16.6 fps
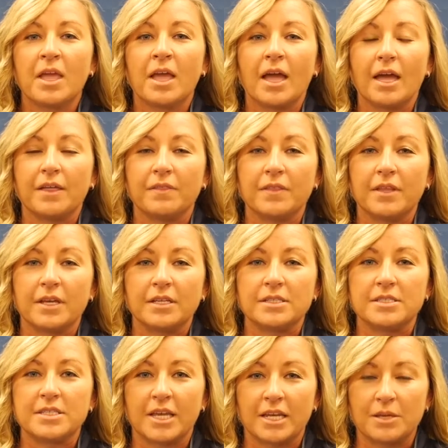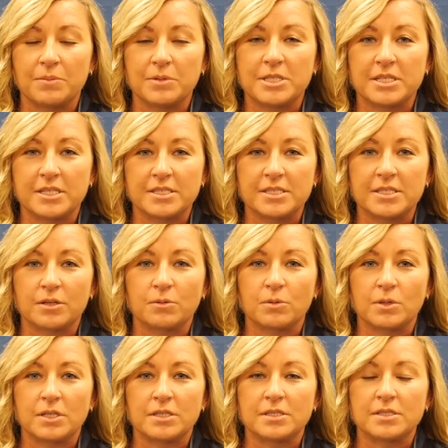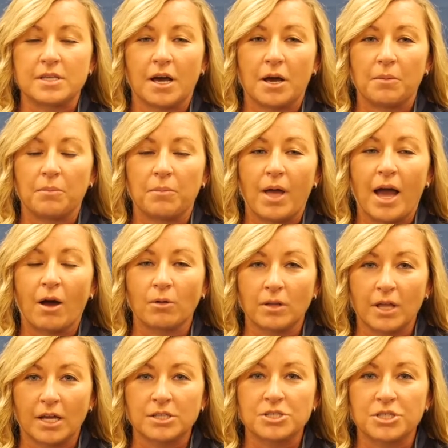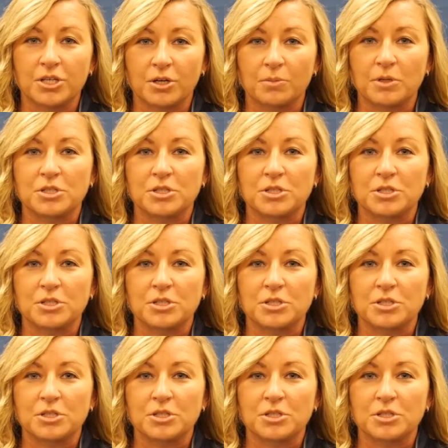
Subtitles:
And then Danny Batista was out last year,